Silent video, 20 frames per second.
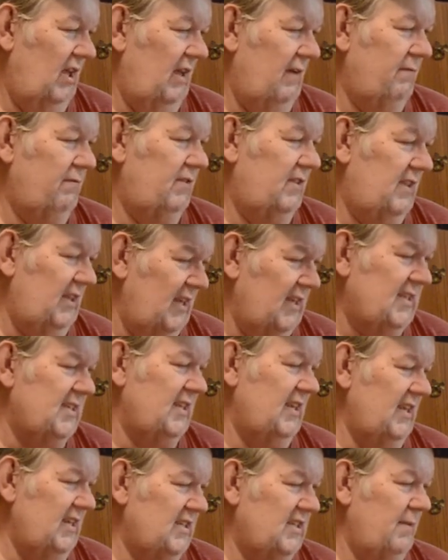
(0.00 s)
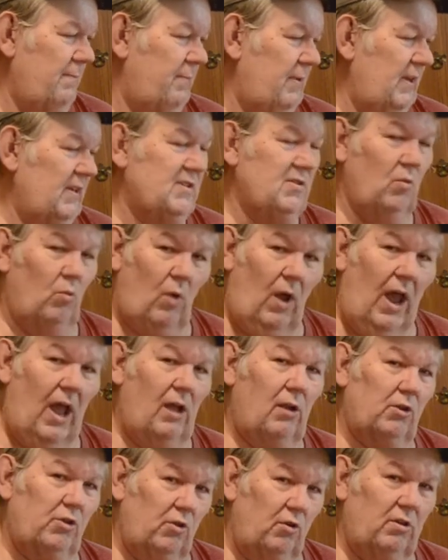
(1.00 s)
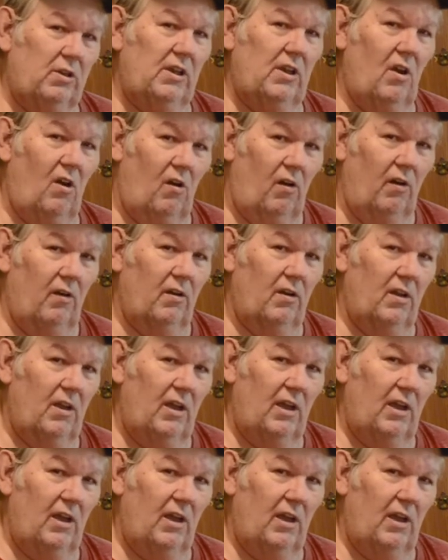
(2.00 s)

if this is the piece of wild turkey art,